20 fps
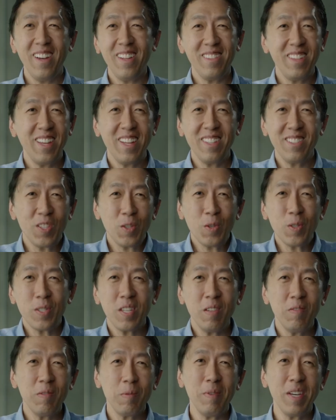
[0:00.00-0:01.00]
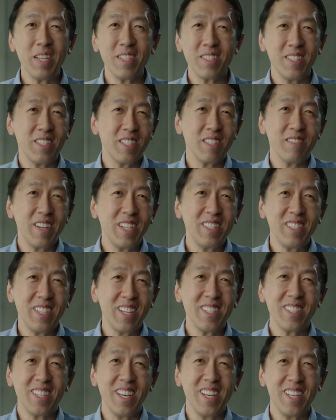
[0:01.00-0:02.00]
and then used the information to write the
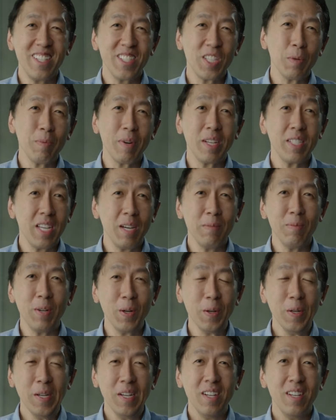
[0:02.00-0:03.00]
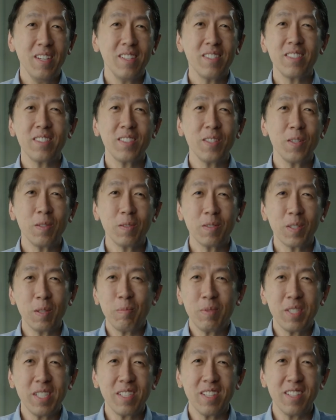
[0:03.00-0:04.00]
essay. And so my demo still
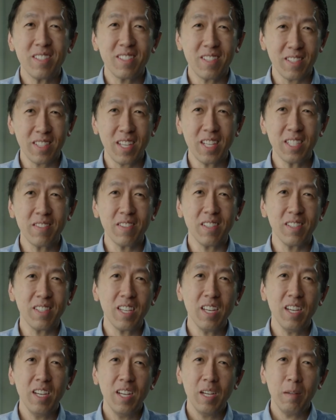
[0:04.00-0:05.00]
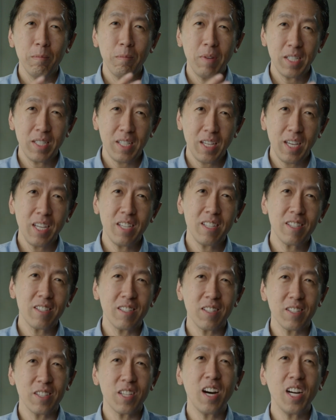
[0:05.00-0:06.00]
completed successfully by the
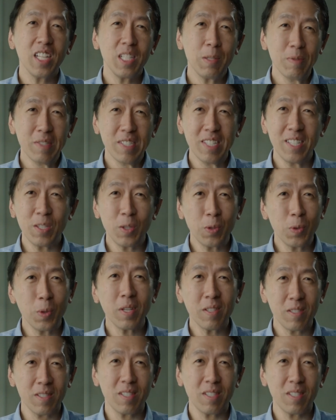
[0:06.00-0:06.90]
agent autonomously doing